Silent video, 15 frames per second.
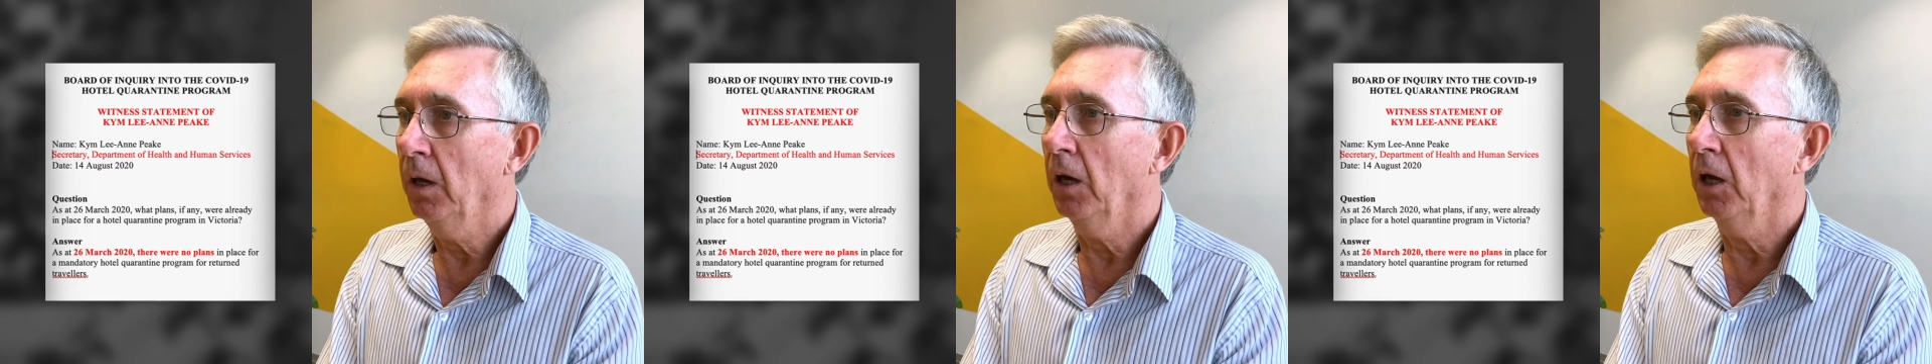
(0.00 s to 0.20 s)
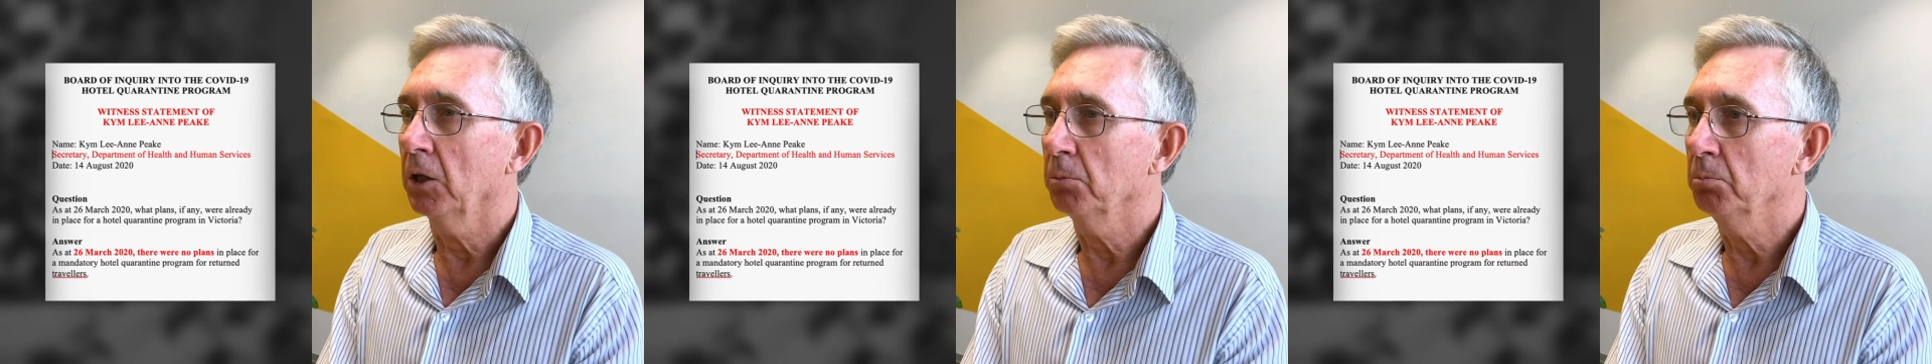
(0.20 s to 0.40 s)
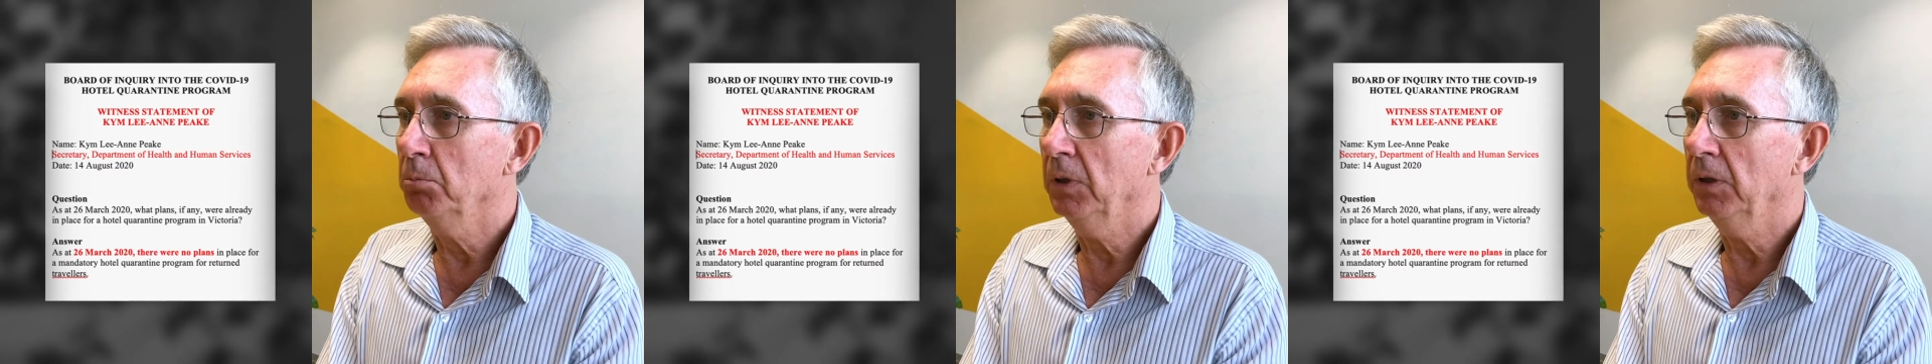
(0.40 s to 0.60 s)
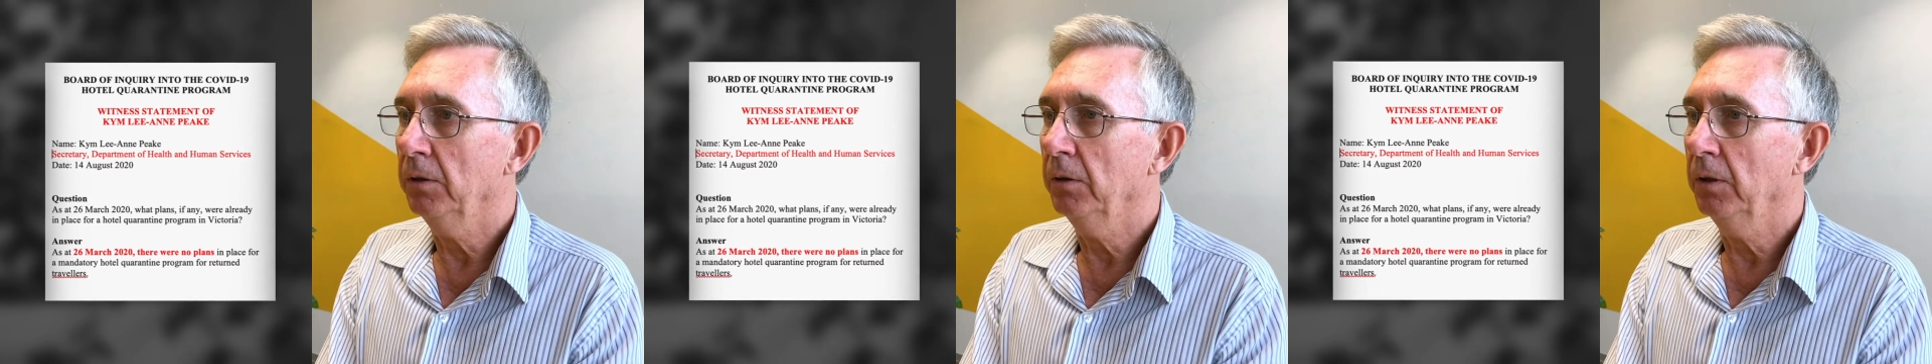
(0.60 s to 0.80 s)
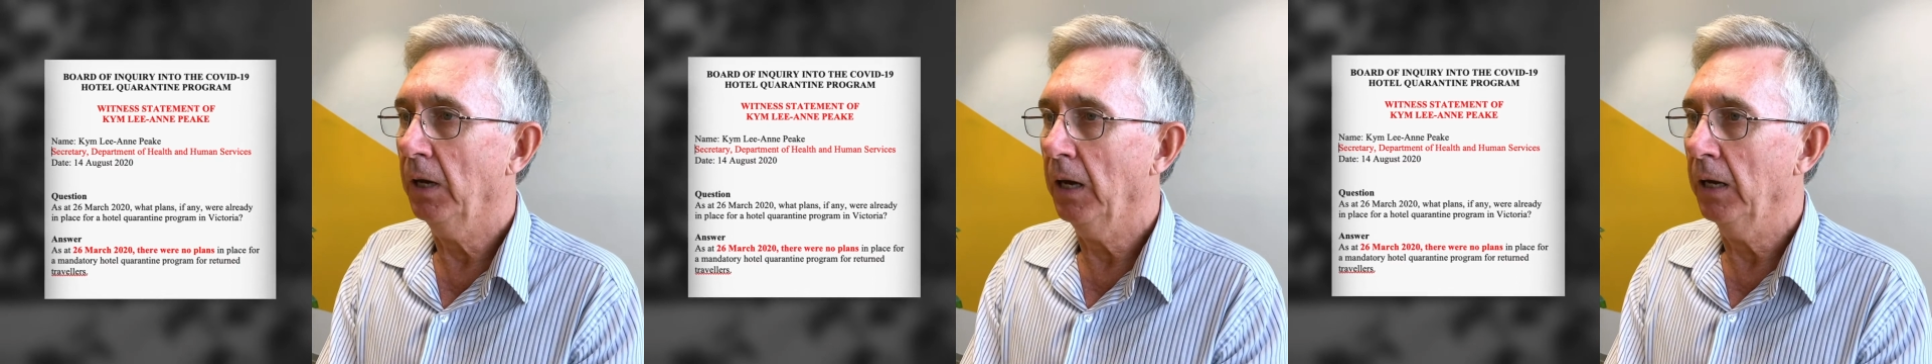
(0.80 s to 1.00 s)

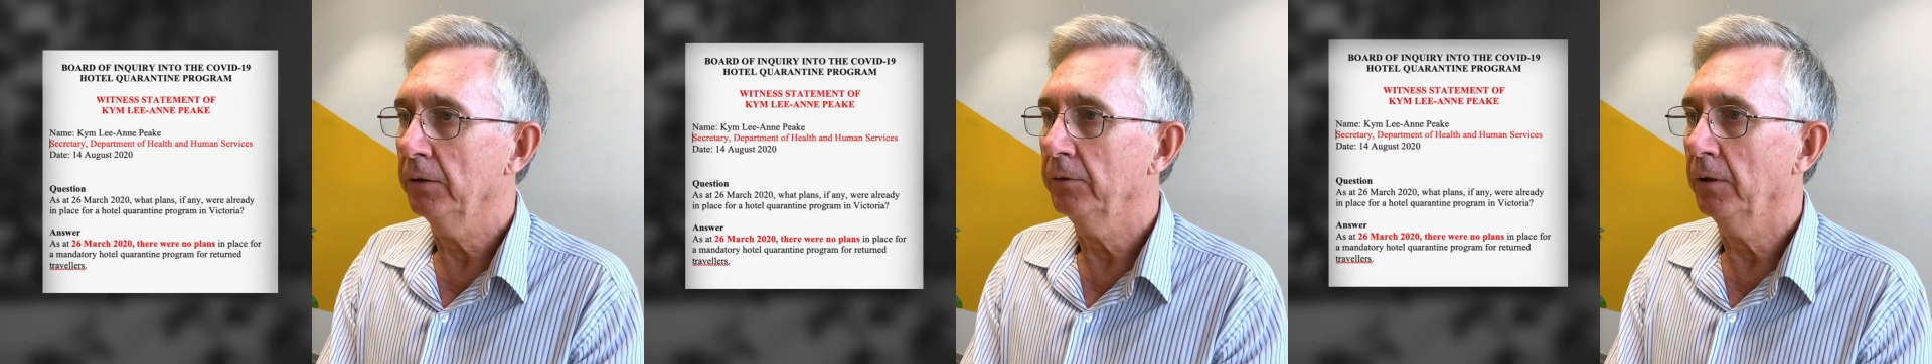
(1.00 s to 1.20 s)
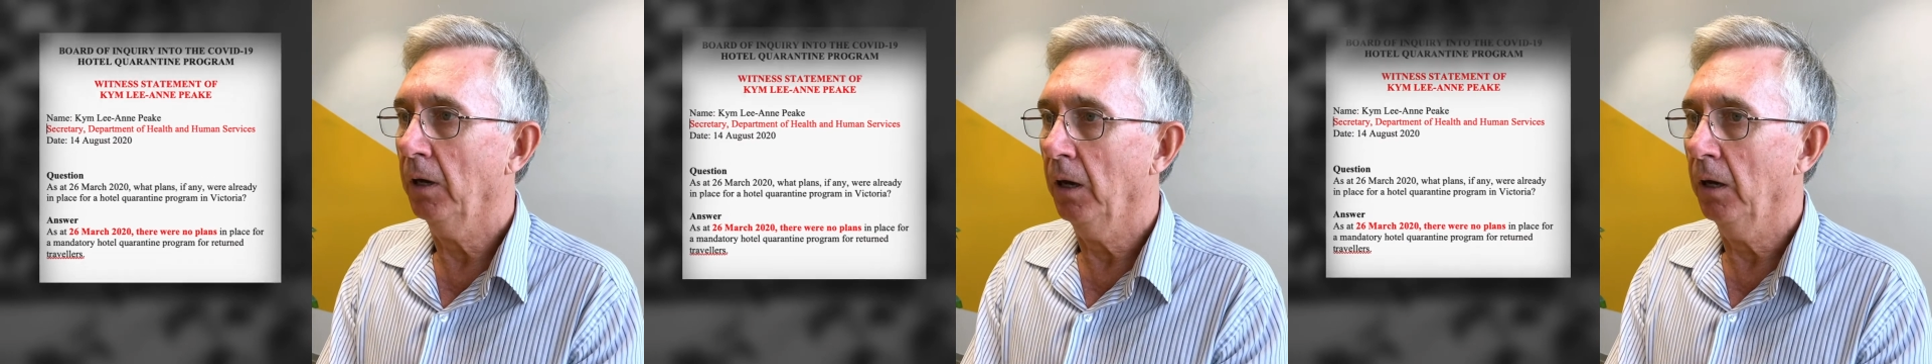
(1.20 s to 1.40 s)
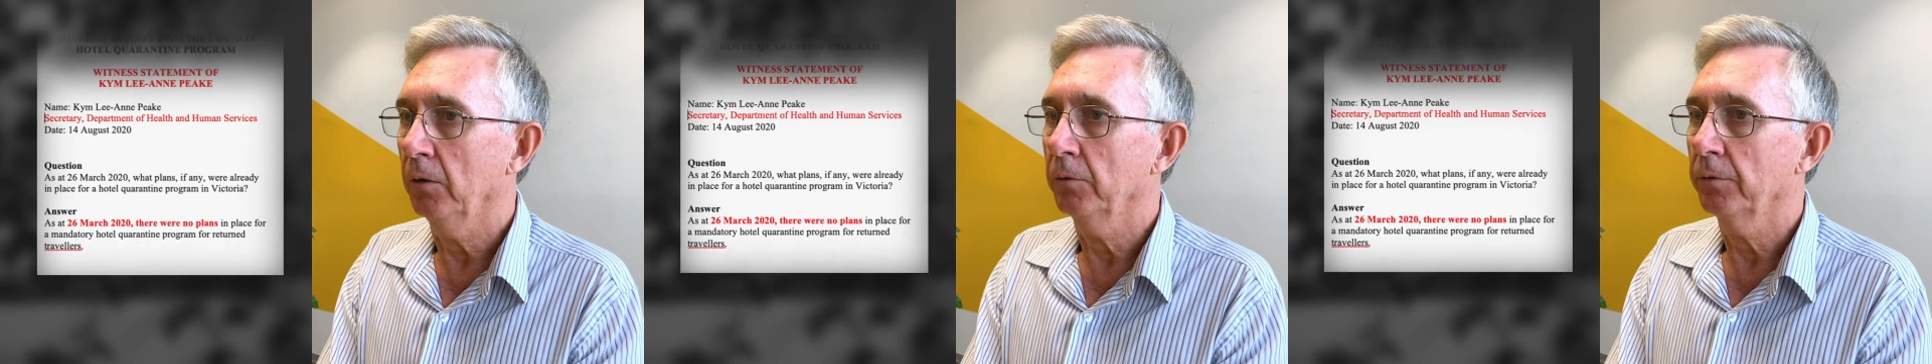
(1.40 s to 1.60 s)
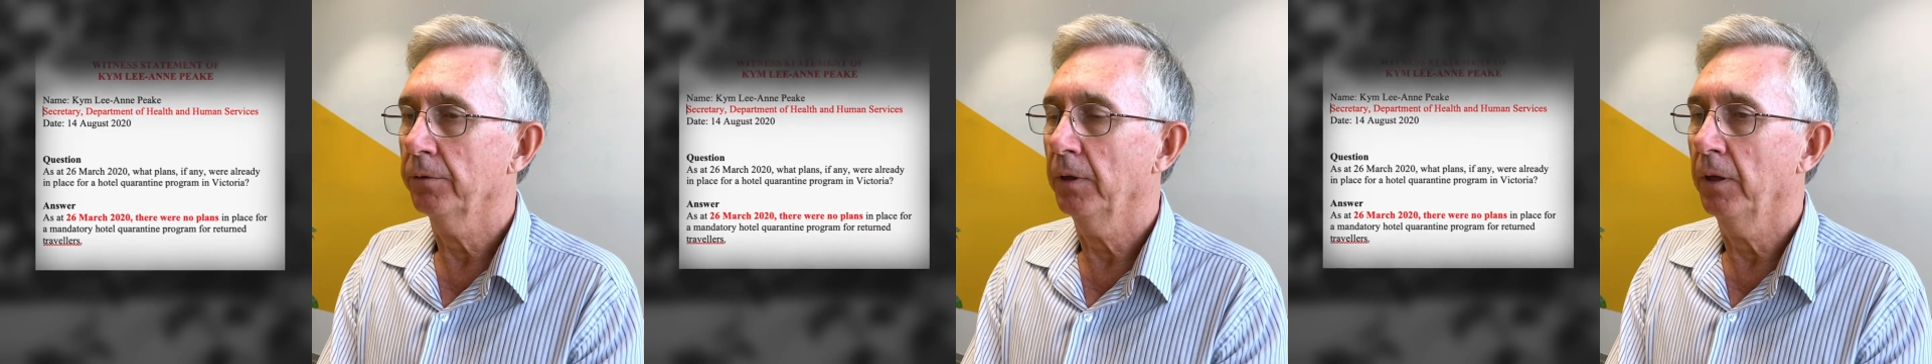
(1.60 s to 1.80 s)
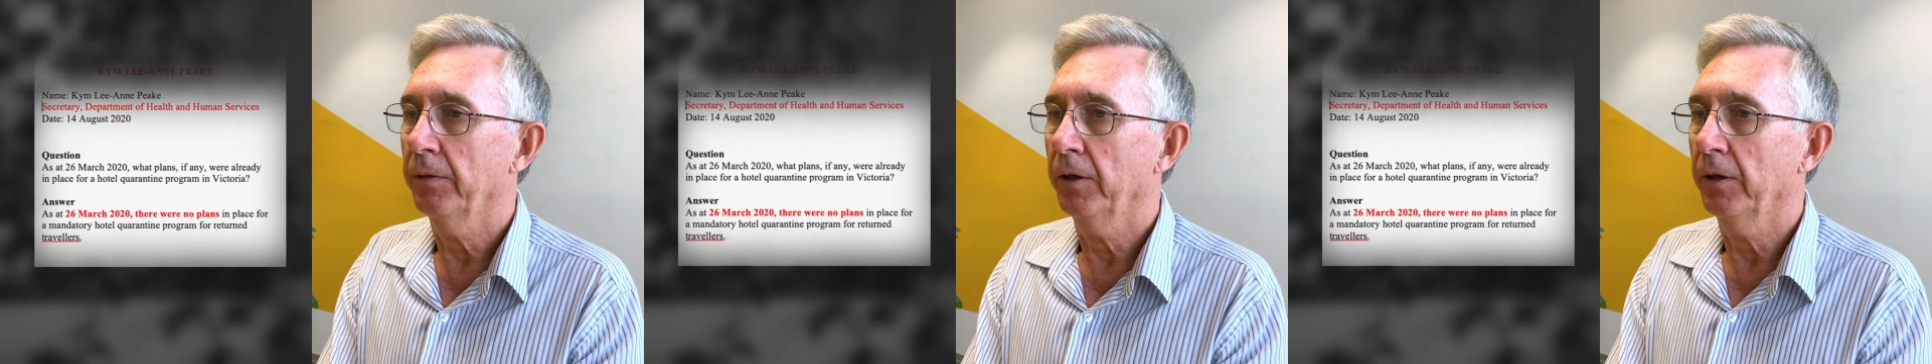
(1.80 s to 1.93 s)
admitted under oath